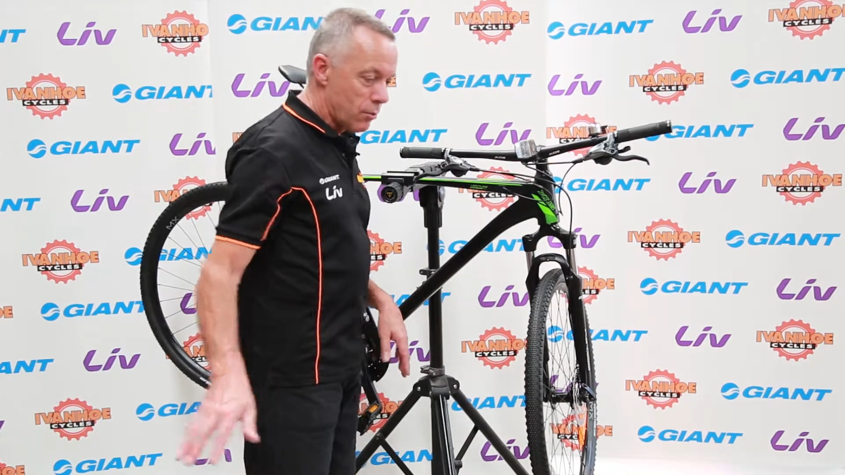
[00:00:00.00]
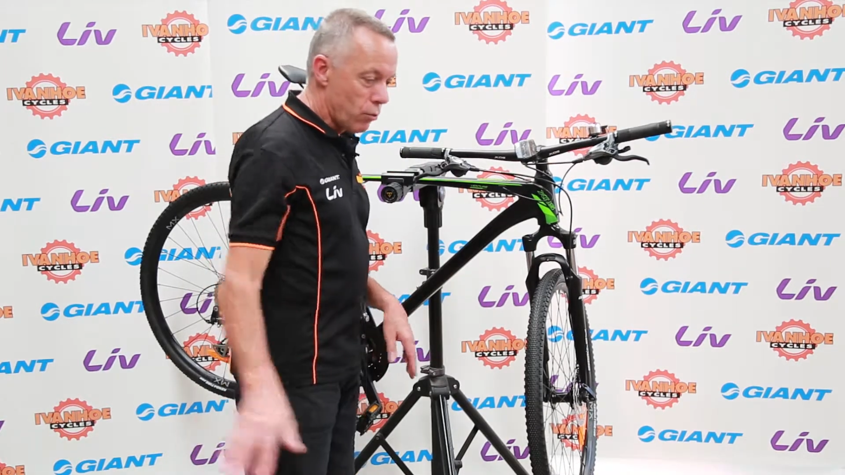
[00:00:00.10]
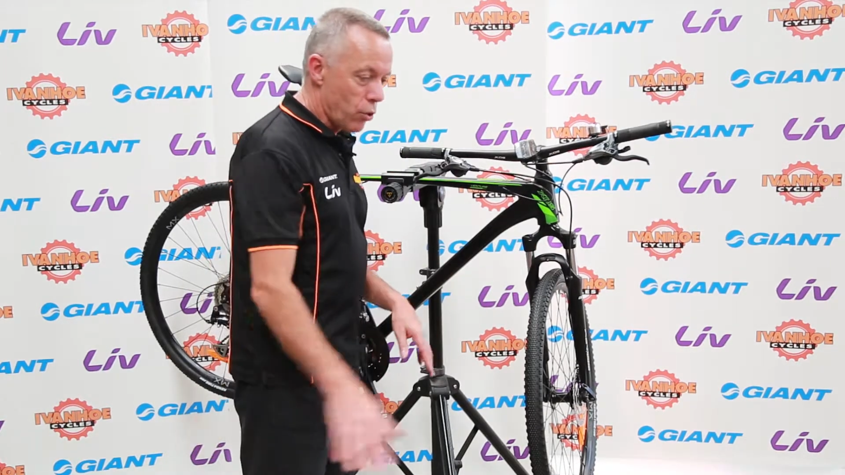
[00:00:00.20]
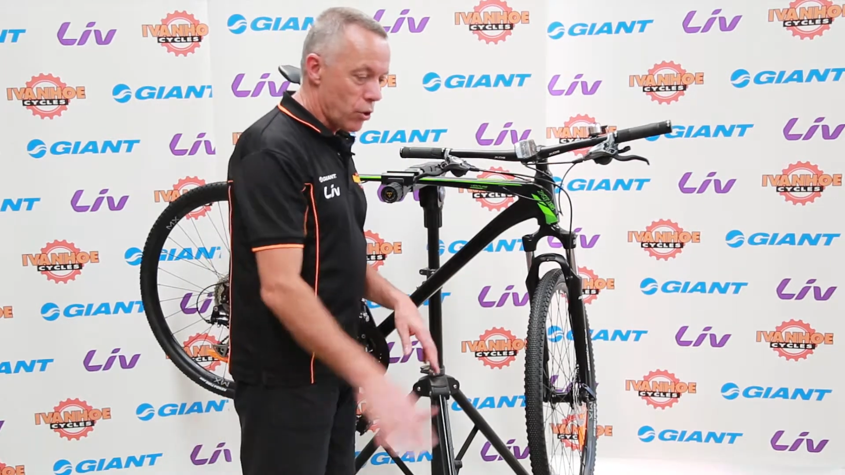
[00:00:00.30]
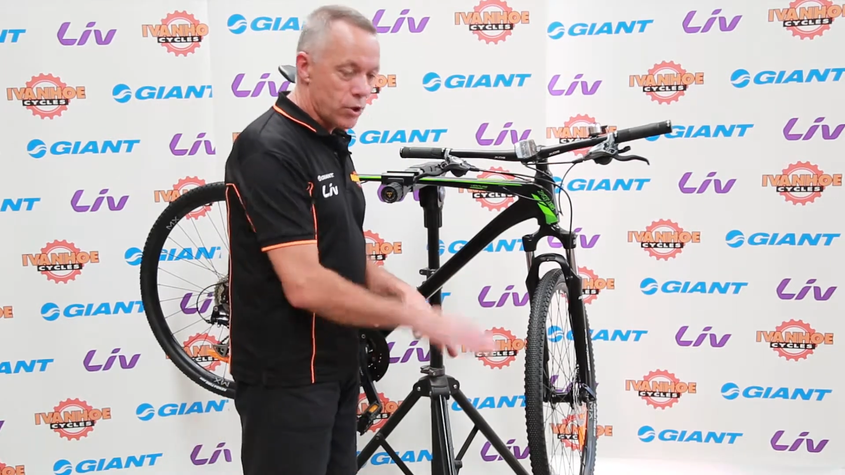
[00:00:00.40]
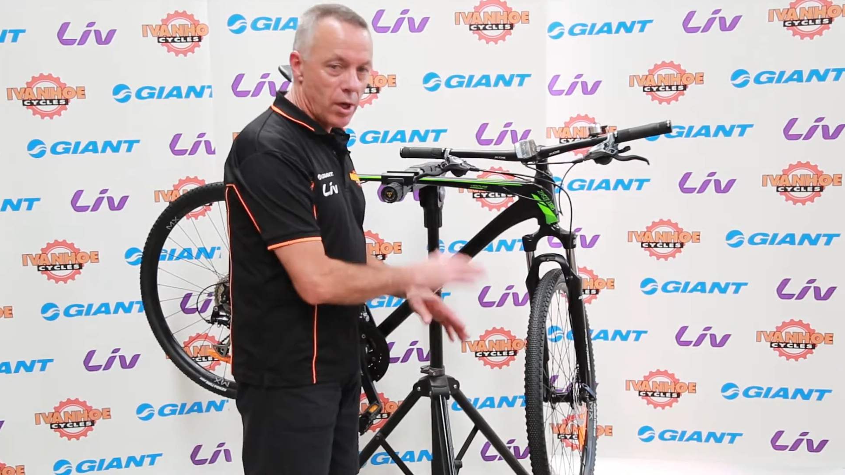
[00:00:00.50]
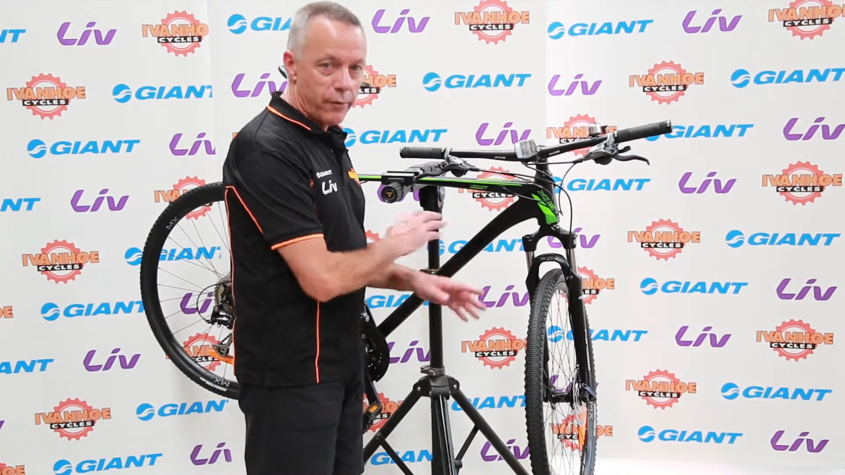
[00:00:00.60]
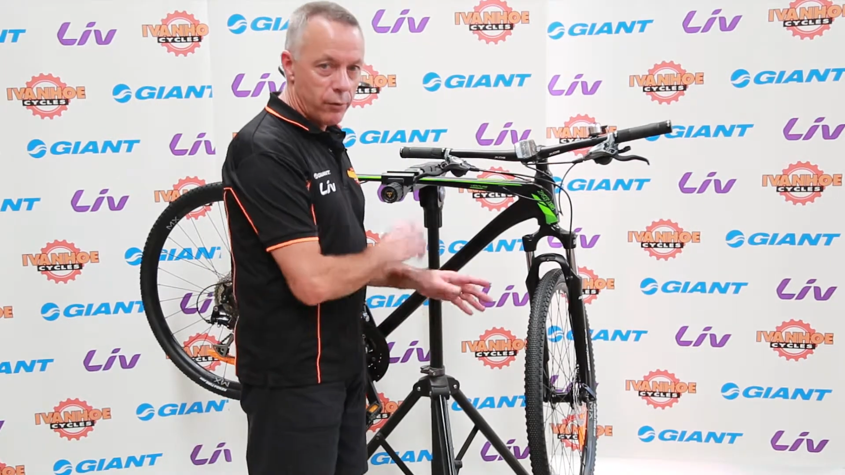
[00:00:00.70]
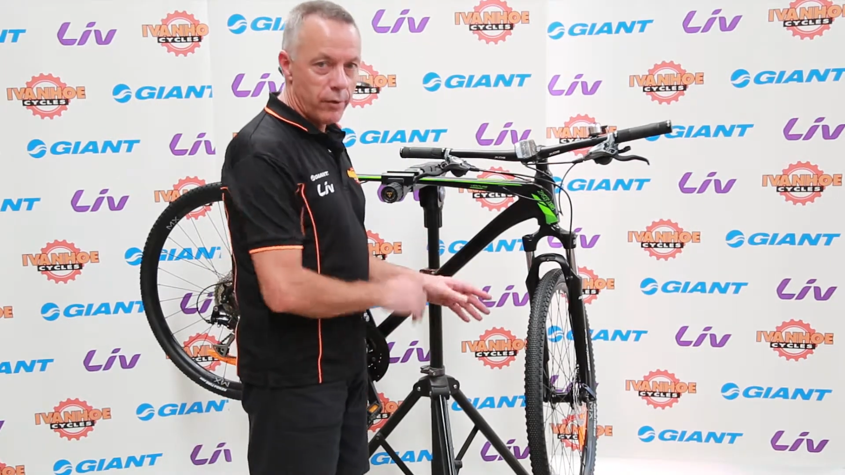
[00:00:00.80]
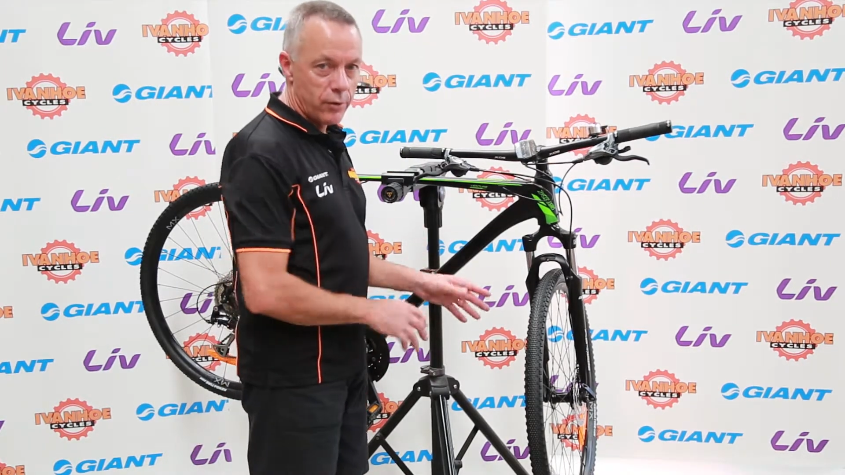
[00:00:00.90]
washed
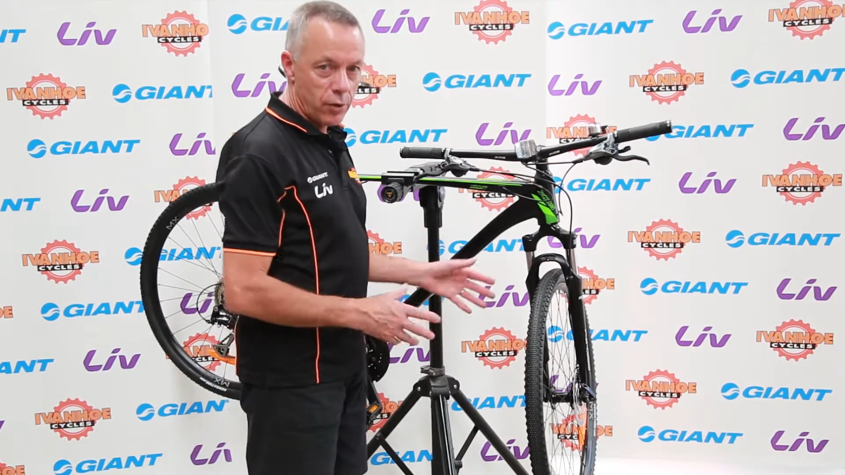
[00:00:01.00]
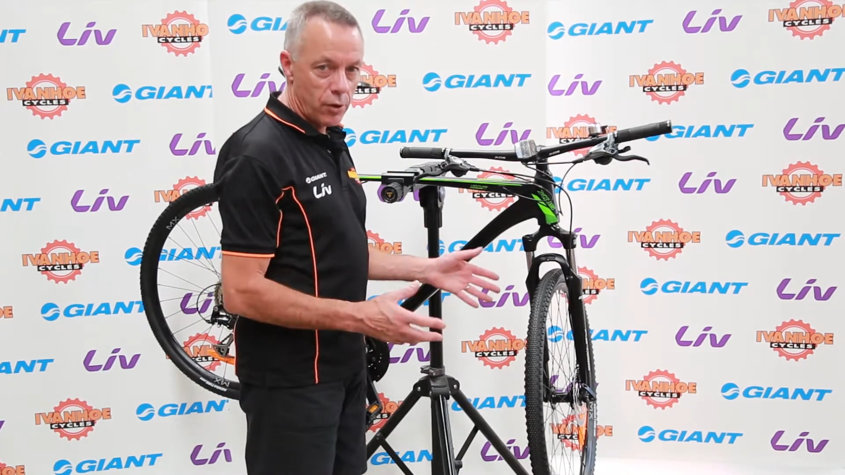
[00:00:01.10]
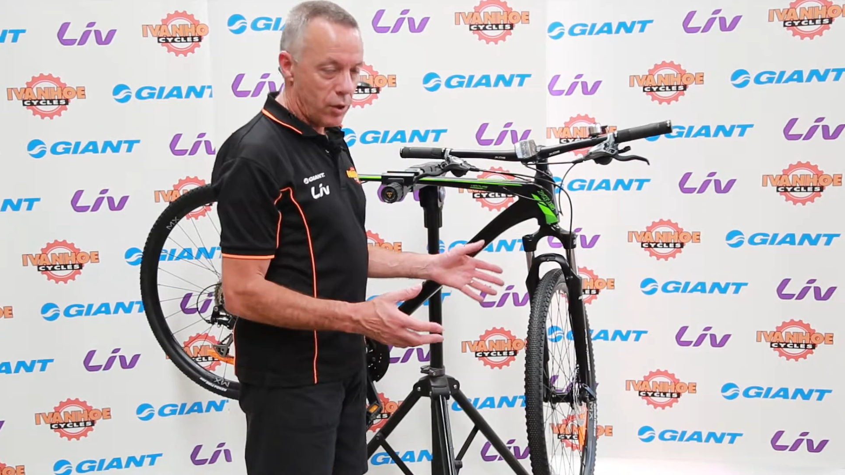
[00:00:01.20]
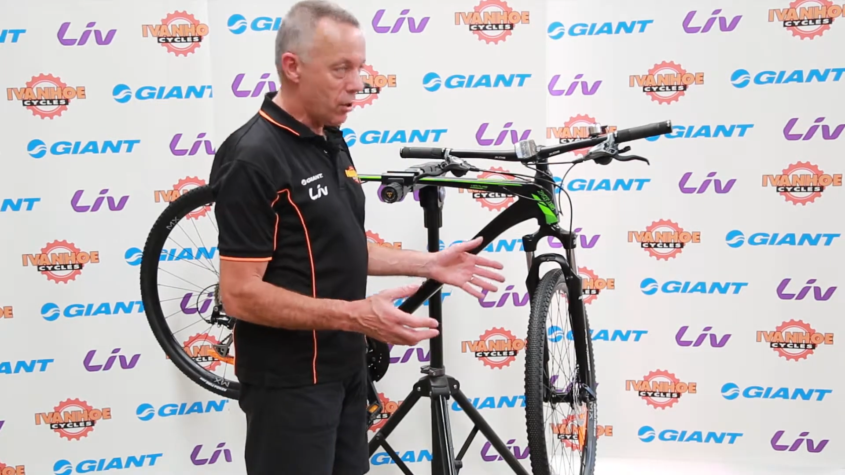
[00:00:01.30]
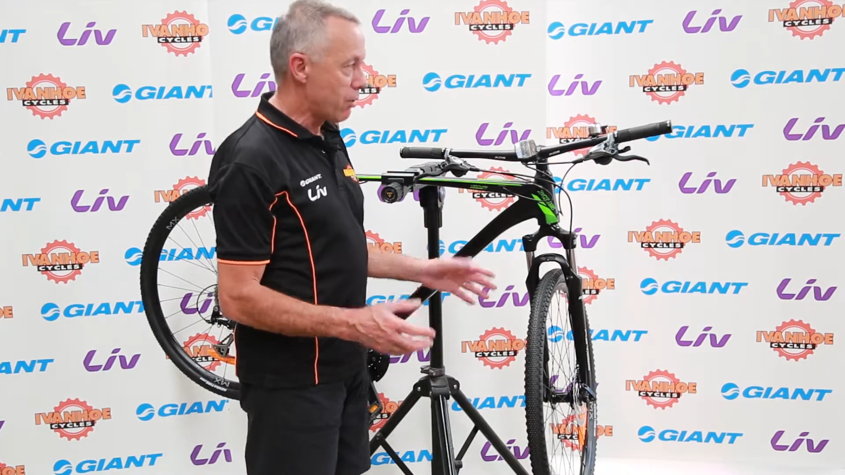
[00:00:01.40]
over with dirt and